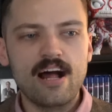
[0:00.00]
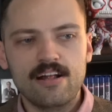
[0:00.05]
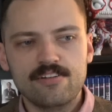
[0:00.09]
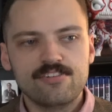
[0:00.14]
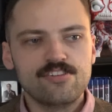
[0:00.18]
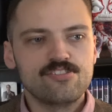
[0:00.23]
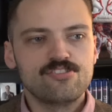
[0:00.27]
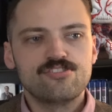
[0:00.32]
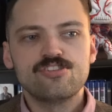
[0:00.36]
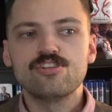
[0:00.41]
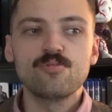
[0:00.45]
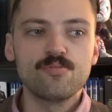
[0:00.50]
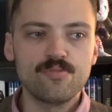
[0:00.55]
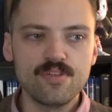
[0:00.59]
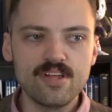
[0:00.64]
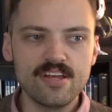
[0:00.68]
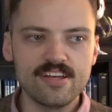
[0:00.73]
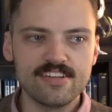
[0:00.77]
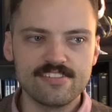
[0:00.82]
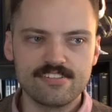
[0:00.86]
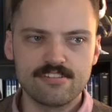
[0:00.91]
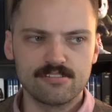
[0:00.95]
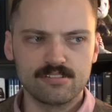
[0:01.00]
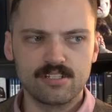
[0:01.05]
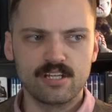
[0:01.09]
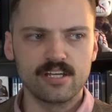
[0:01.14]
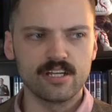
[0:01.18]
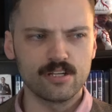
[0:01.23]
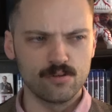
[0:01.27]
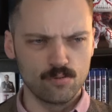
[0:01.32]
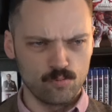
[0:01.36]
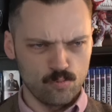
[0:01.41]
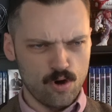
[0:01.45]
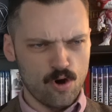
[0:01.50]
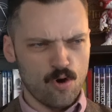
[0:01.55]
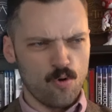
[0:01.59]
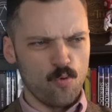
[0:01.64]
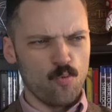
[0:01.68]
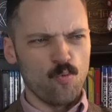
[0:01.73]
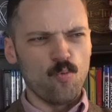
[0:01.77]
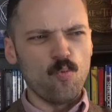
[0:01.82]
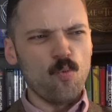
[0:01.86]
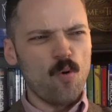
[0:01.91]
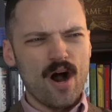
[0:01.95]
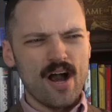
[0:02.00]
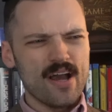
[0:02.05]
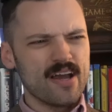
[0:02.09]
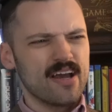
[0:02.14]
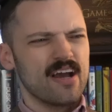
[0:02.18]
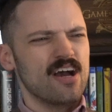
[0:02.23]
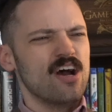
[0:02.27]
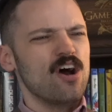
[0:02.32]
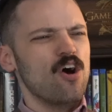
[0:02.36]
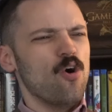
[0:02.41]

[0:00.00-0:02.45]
I'll just do this. You're like, whoa, why?